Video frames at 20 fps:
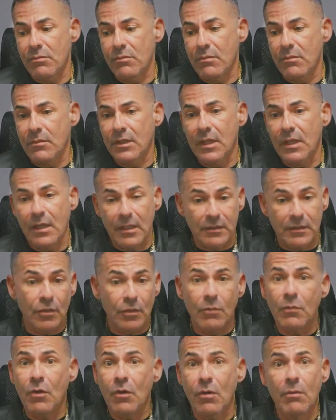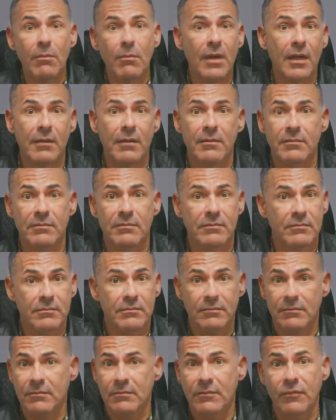that some of my
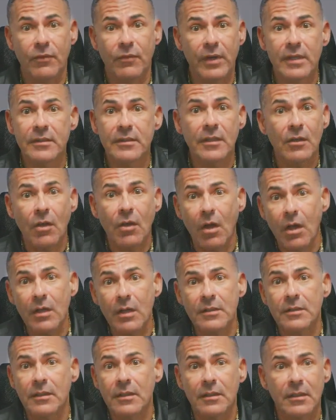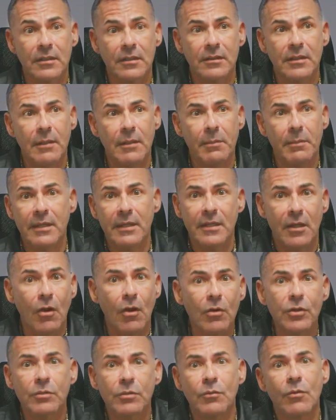friends and colleagues they pay the
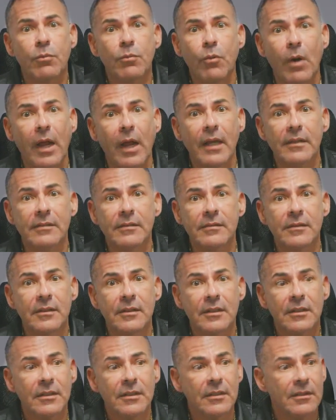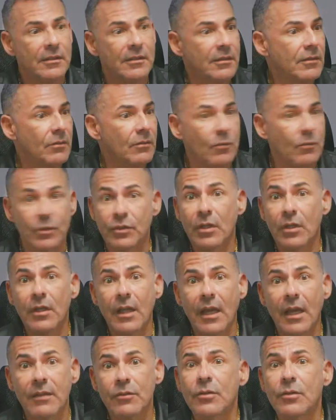ultimate price with their
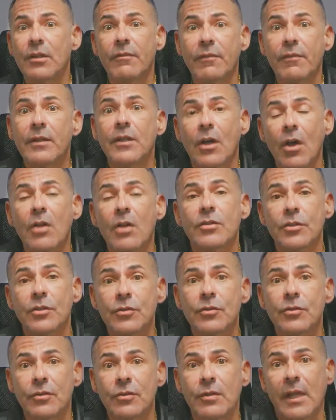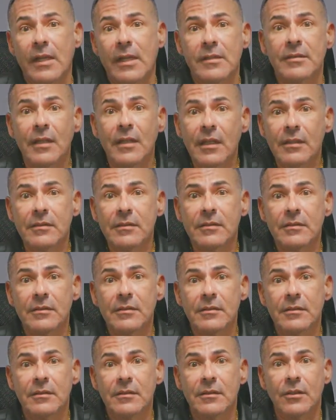life to defend the Constitution of the United States.
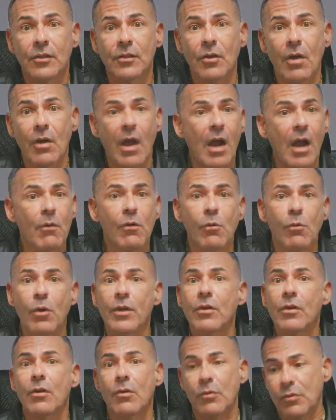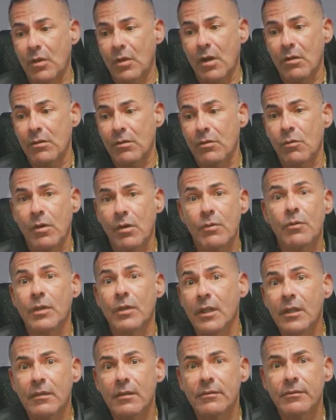Our way or the way we
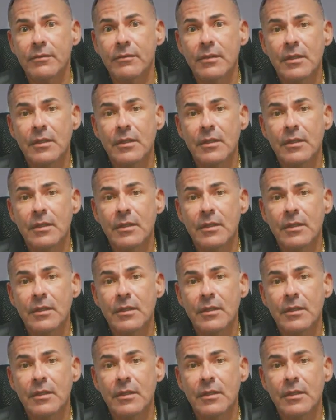live.